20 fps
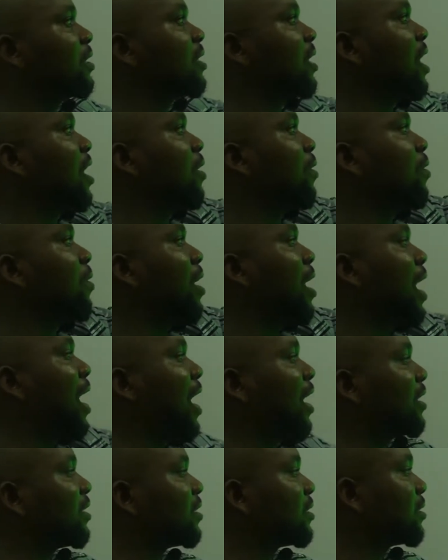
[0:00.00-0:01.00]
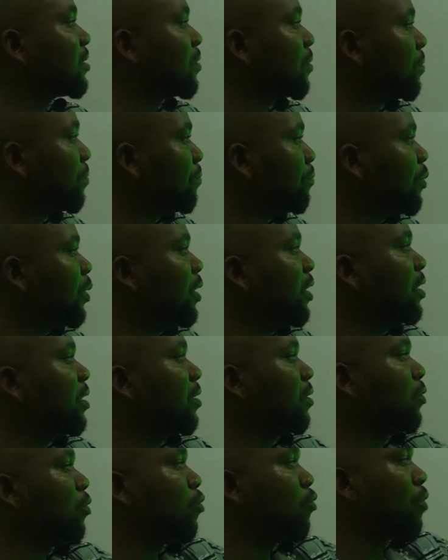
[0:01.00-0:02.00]
Triangle
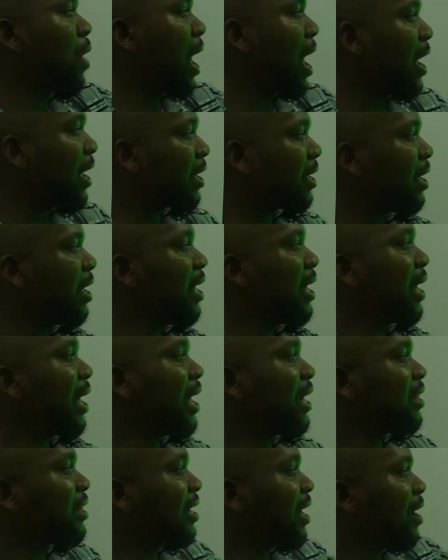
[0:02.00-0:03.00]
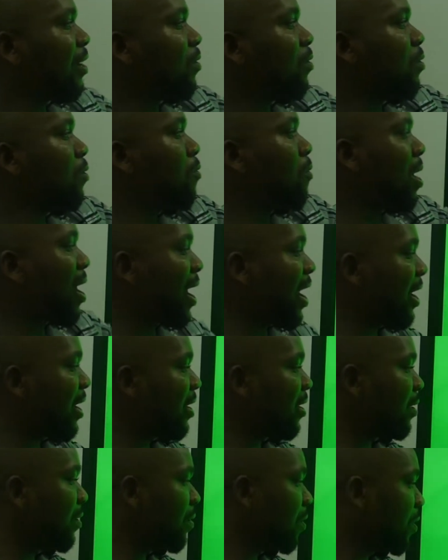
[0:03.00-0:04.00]
XPY and triangle
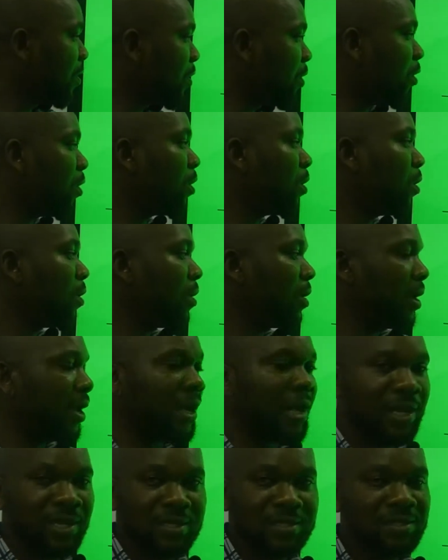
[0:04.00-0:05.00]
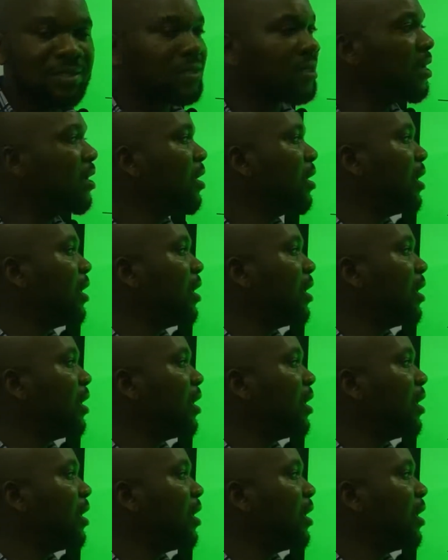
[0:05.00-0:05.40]
YQX.